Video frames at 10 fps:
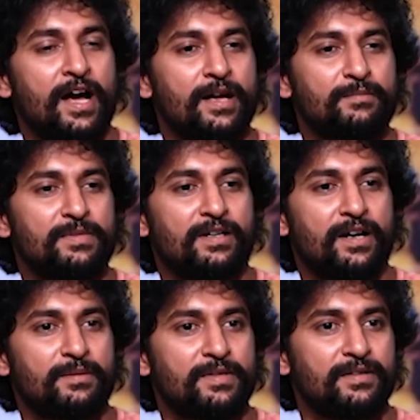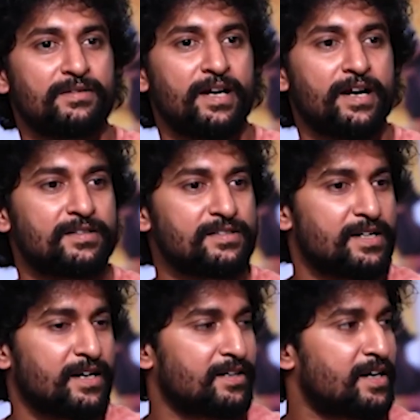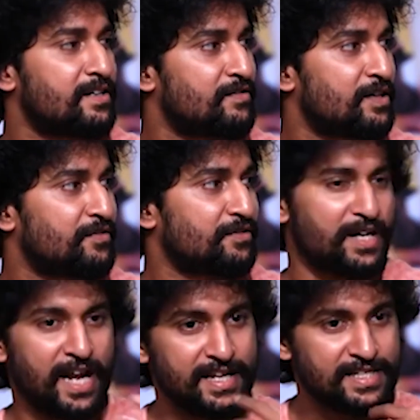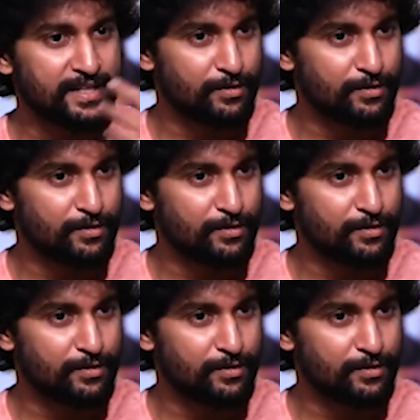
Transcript: I'm the I'm the actor standing right in front of you. Right, I see